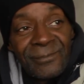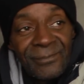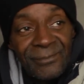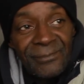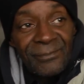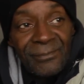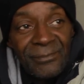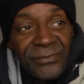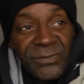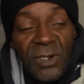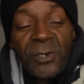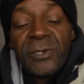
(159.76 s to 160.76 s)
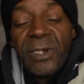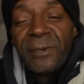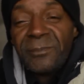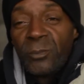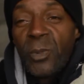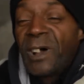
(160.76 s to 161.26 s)
Really? Oh, yeah.
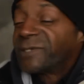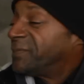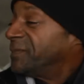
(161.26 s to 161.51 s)
Watch you it.